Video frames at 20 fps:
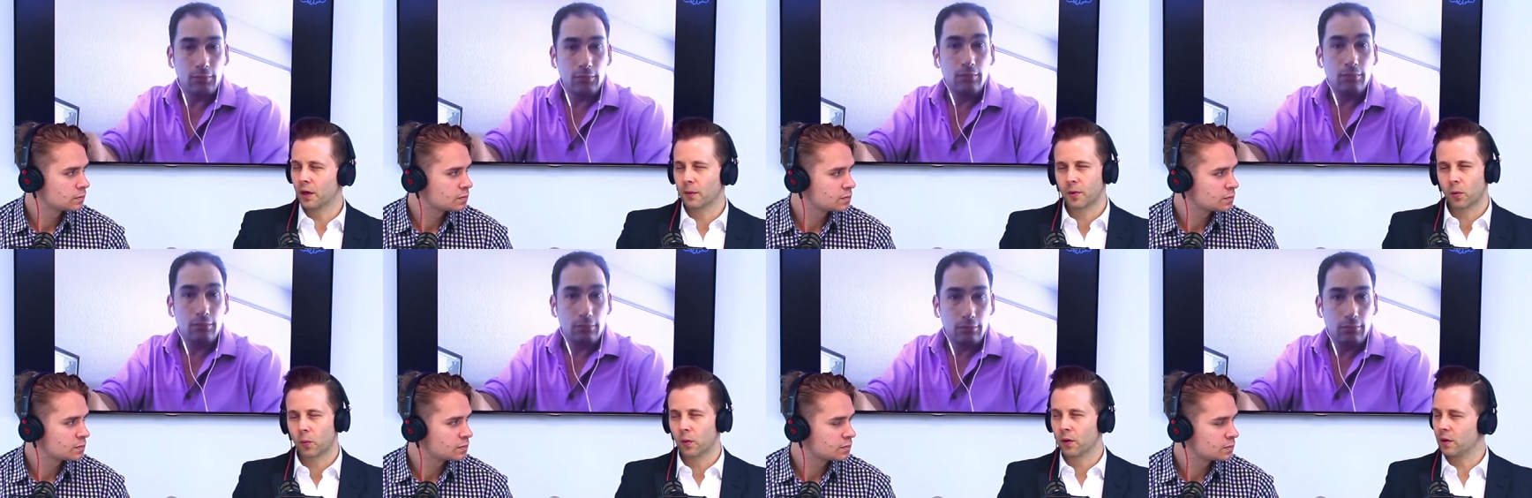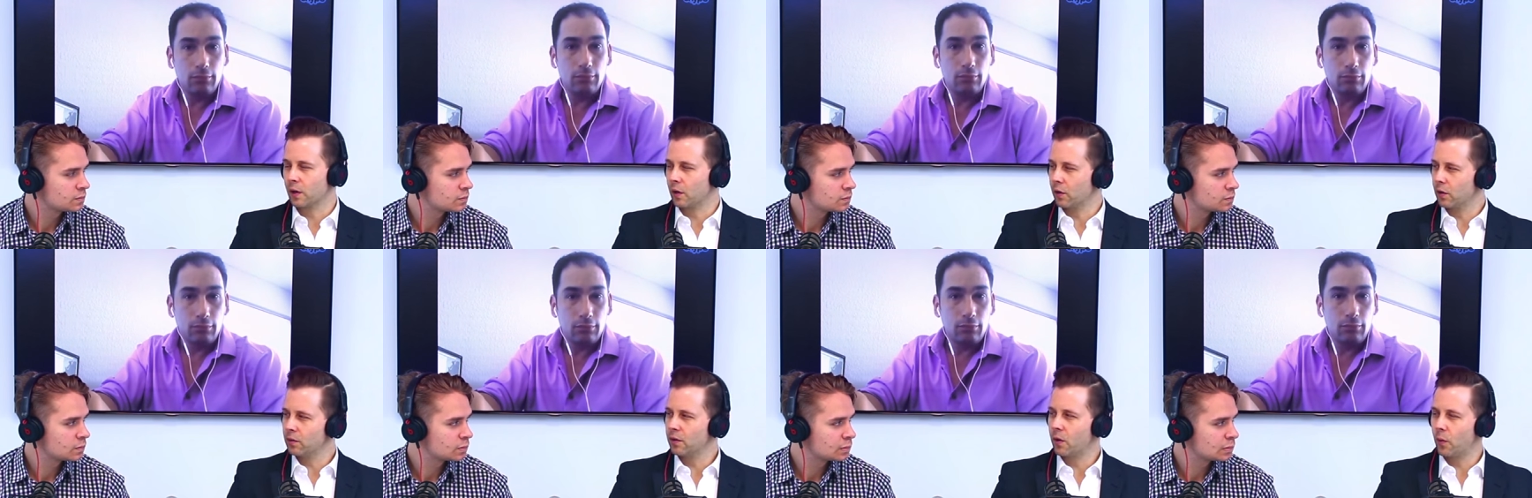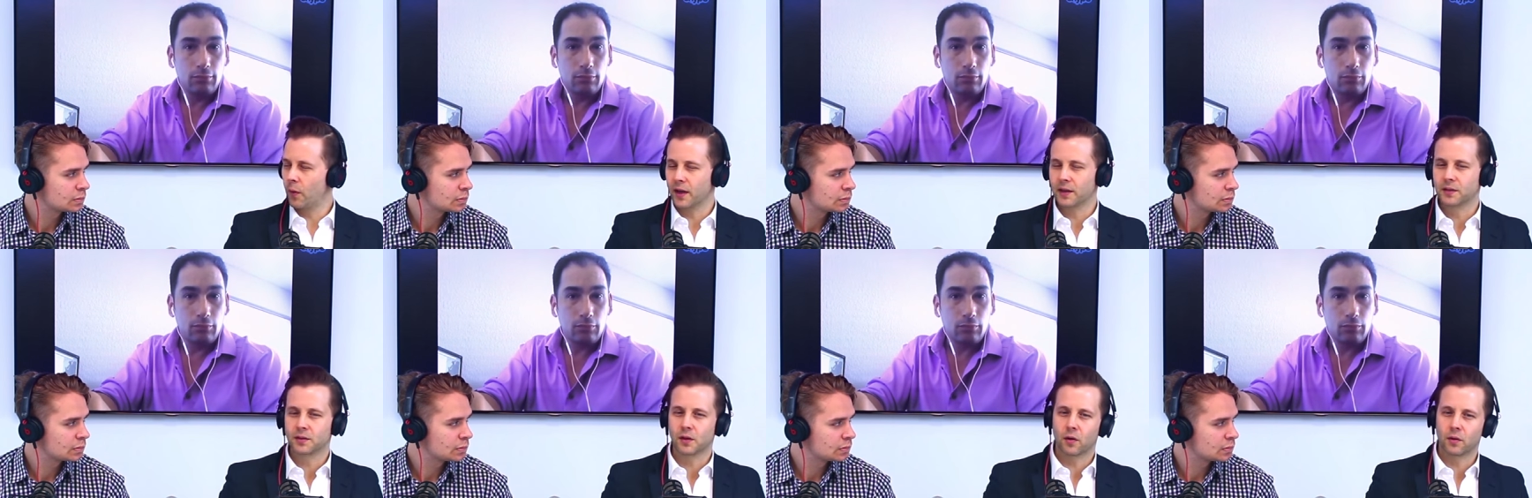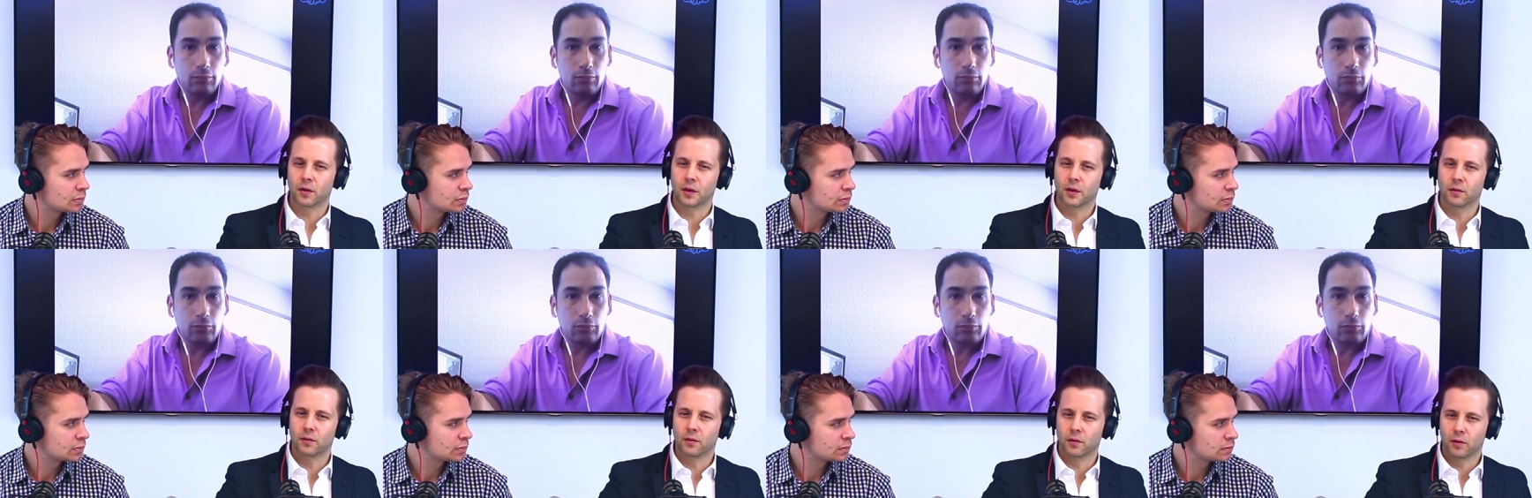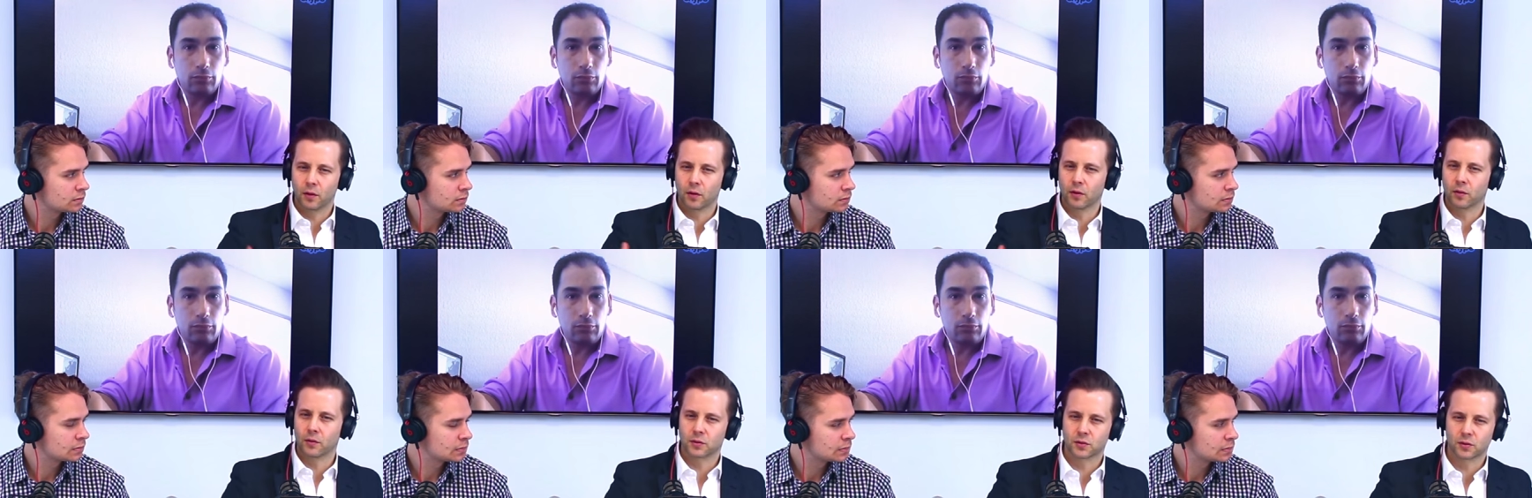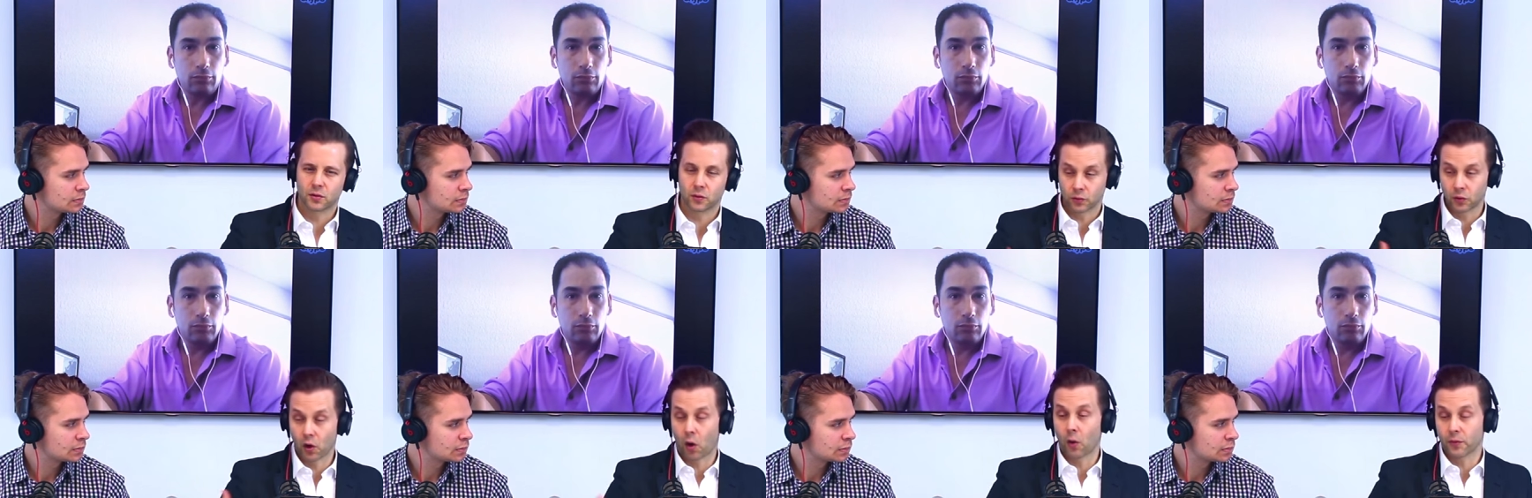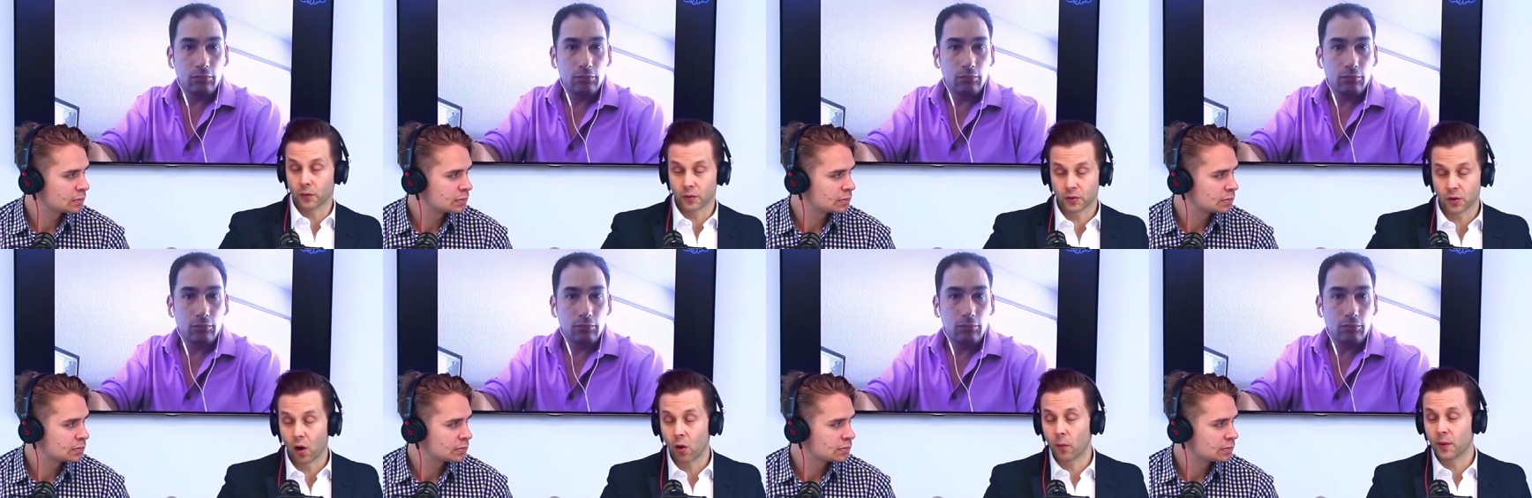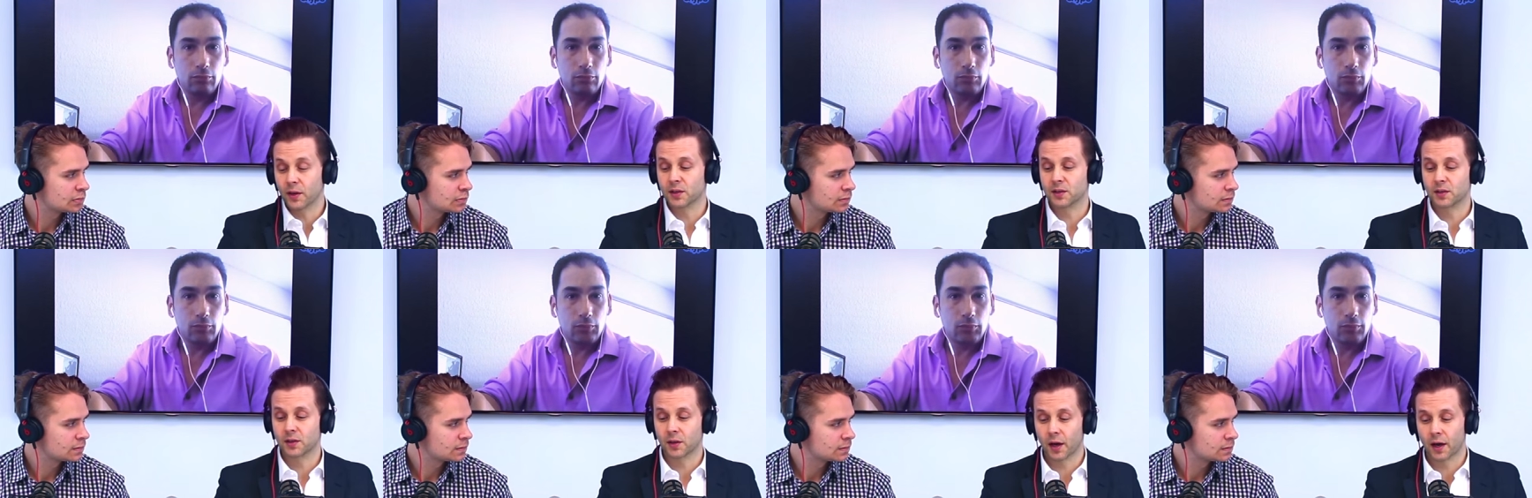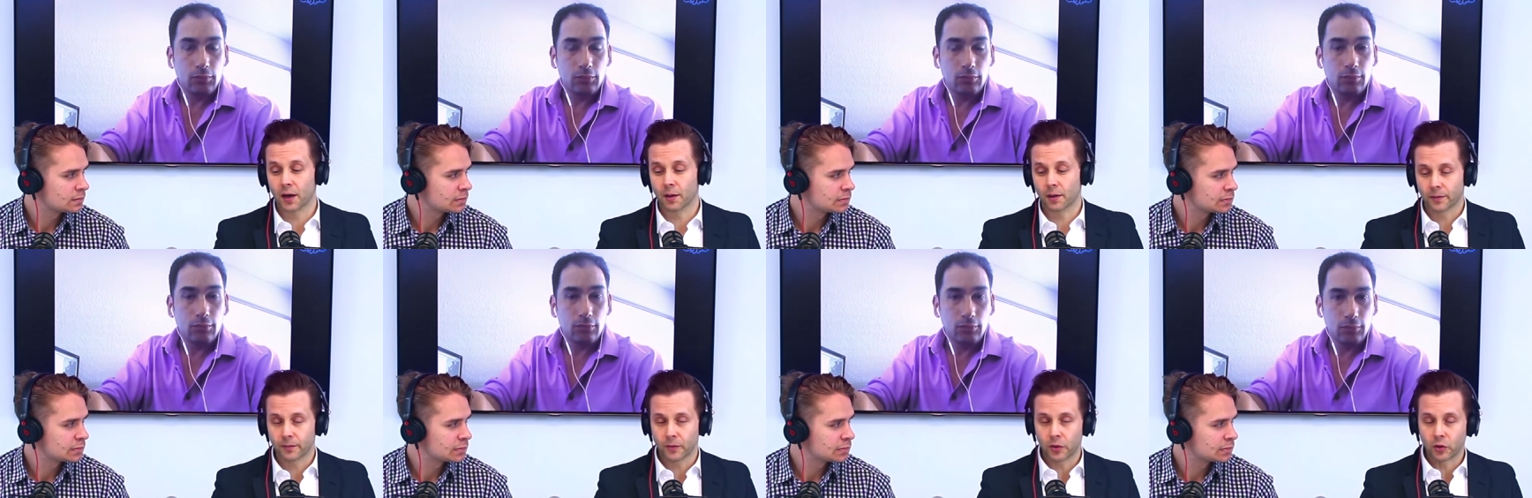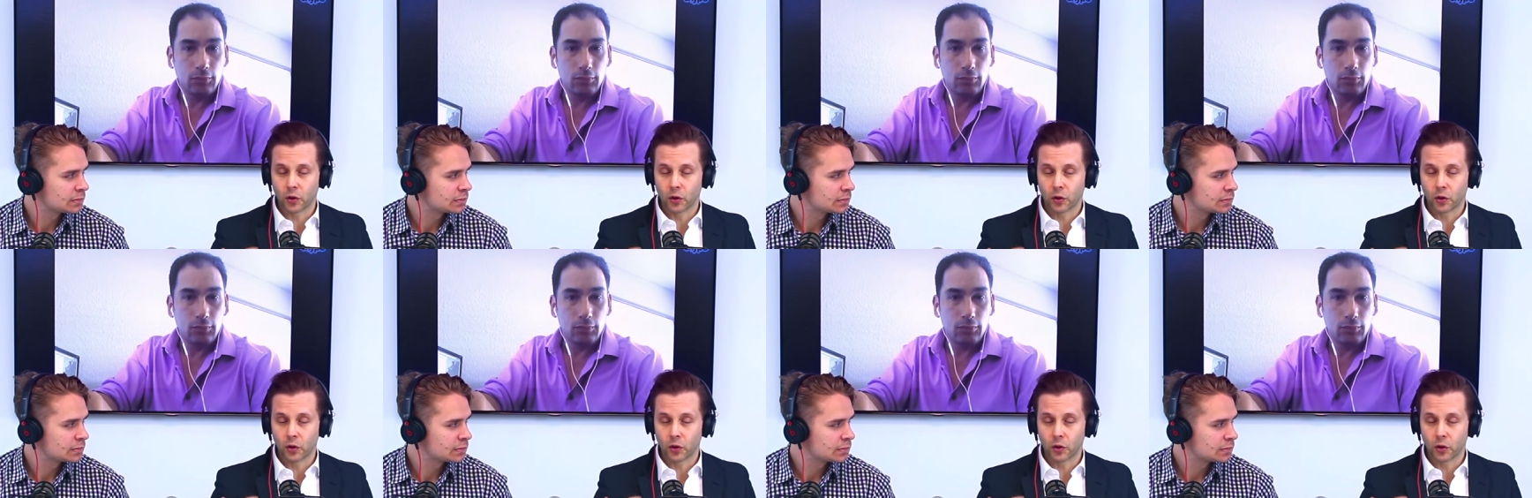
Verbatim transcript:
Speaker 1: You know, I mean, we're in an earthquake zone, and you know, there's there's, al there's always uh,